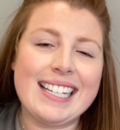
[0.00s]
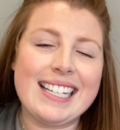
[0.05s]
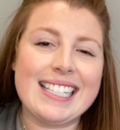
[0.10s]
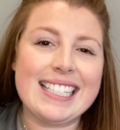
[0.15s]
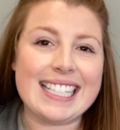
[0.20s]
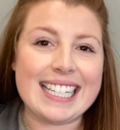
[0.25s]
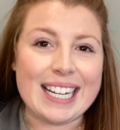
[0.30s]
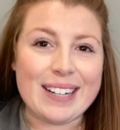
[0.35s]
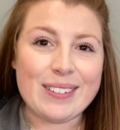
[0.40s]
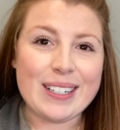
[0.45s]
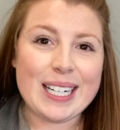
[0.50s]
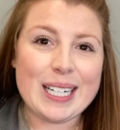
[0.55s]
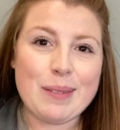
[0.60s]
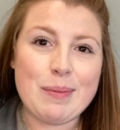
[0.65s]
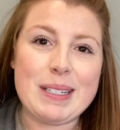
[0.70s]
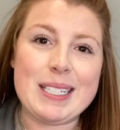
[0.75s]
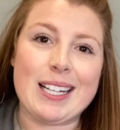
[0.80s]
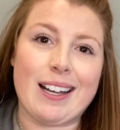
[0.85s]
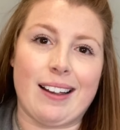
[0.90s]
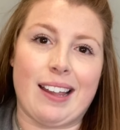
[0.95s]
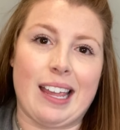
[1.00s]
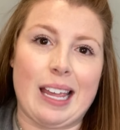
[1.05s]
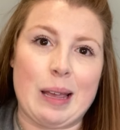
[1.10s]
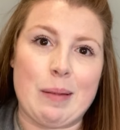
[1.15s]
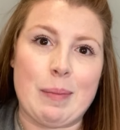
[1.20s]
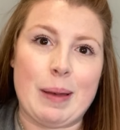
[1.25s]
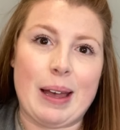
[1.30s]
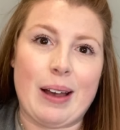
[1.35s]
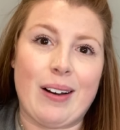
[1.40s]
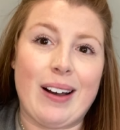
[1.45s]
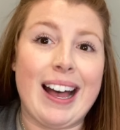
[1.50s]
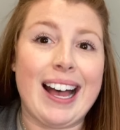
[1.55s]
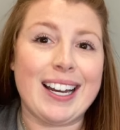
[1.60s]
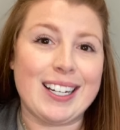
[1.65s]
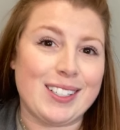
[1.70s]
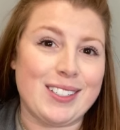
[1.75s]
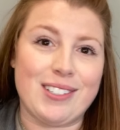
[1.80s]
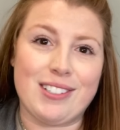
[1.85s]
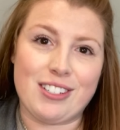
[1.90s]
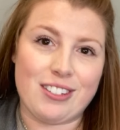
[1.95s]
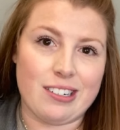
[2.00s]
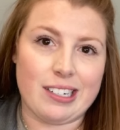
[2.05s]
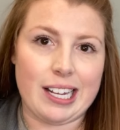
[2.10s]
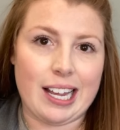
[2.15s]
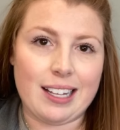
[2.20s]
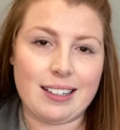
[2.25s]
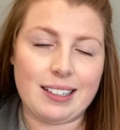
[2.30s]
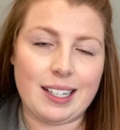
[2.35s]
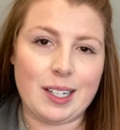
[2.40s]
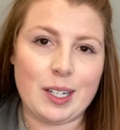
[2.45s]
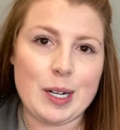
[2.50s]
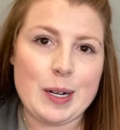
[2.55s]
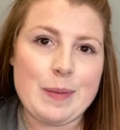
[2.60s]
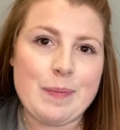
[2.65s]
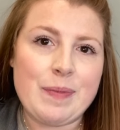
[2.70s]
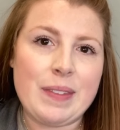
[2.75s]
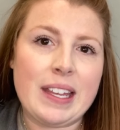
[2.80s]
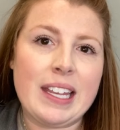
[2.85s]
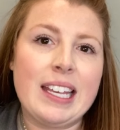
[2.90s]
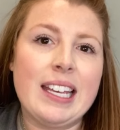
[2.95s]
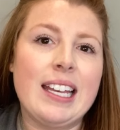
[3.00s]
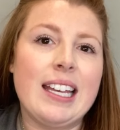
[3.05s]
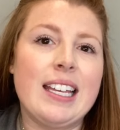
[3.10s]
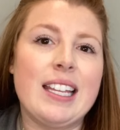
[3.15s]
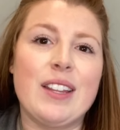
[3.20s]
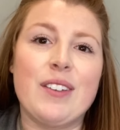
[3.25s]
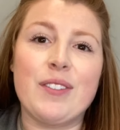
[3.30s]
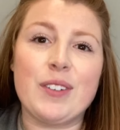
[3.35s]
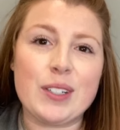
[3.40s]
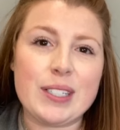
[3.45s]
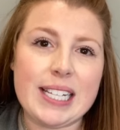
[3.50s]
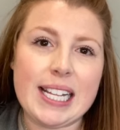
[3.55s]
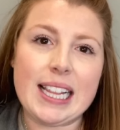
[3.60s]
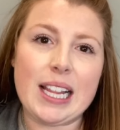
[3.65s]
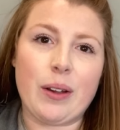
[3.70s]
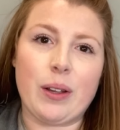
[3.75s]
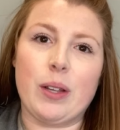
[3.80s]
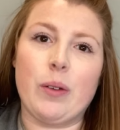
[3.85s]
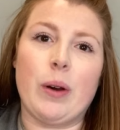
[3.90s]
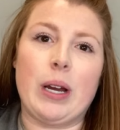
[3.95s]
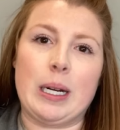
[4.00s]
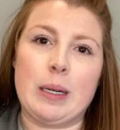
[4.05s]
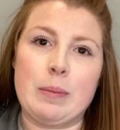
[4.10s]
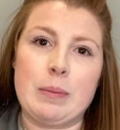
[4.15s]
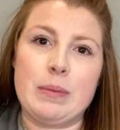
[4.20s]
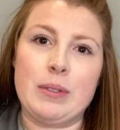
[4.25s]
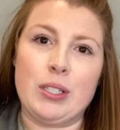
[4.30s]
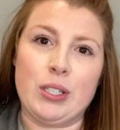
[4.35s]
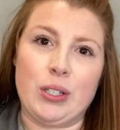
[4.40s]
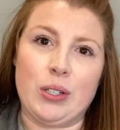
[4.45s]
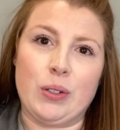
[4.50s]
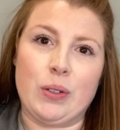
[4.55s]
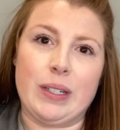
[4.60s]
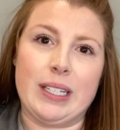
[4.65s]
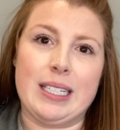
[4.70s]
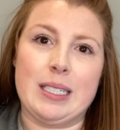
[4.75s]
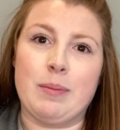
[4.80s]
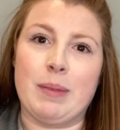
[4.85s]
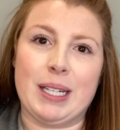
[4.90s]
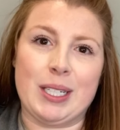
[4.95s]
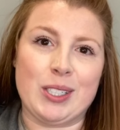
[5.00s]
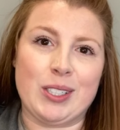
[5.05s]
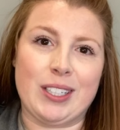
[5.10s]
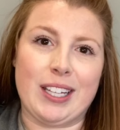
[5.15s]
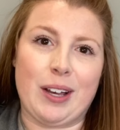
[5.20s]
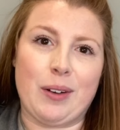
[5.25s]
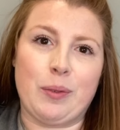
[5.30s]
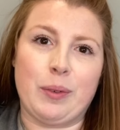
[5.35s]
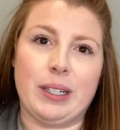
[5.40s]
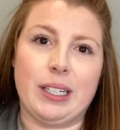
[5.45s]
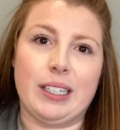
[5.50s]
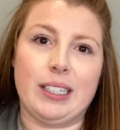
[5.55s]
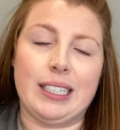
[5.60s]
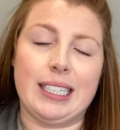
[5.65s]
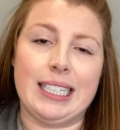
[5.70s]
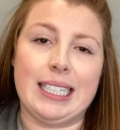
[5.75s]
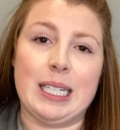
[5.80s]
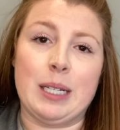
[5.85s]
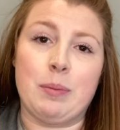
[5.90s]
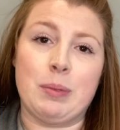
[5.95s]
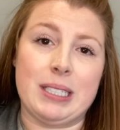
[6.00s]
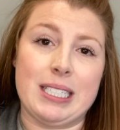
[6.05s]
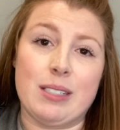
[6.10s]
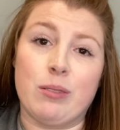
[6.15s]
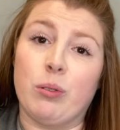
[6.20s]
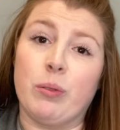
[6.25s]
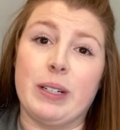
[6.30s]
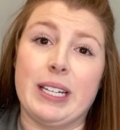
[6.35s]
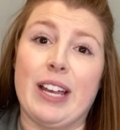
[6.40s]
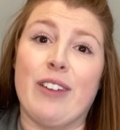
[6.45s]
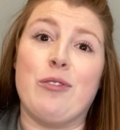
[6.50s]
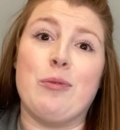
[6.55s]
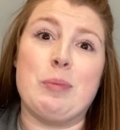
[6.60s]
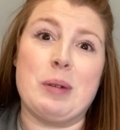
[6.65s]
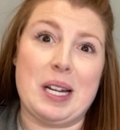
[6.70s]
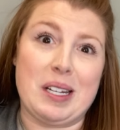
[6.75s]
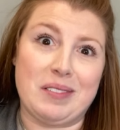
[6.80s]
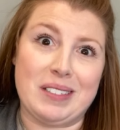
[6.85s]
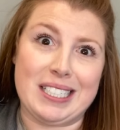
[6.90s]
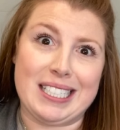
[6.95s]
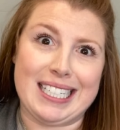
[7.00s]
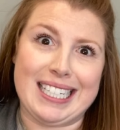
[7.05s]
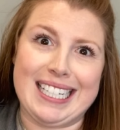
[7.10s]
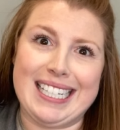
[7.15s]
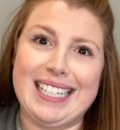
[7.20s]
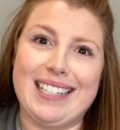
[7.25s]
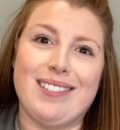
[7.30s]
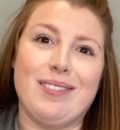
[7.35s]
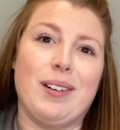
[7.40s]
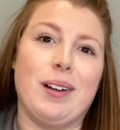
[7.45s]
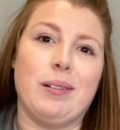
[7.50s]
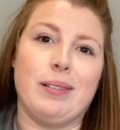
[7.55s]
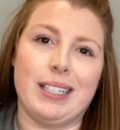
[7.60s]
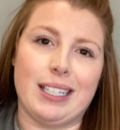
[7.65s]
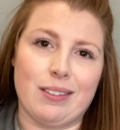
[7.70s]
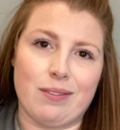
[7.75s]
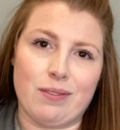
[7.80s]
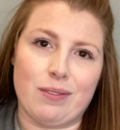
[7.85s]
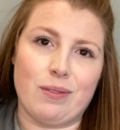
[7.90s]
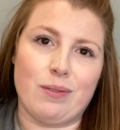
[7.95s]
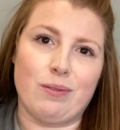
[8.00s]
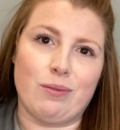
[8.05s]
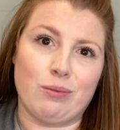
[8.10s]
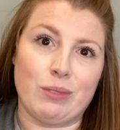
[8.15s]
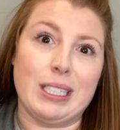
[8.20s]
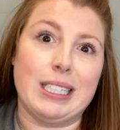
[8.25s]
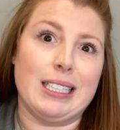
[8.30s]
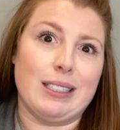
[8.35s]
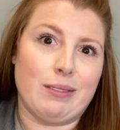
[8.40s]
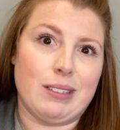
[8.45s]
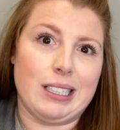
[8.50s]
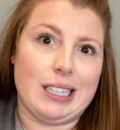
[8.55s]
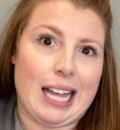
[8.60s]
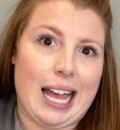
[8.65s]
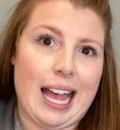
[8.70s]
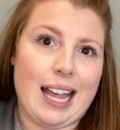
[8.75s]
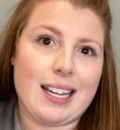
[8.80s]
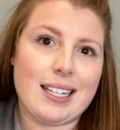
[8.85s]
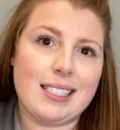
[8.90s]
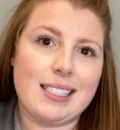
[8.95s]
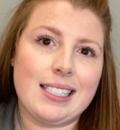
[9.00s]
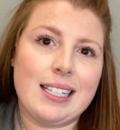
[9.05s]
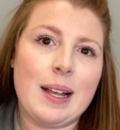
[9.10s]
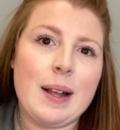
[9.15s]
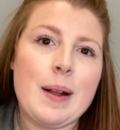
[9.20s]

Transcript: Today we're going to be talking about how to use your dilator. The first thing that we want to do is make sure that we're in a place where we have privacy and where we can really relax.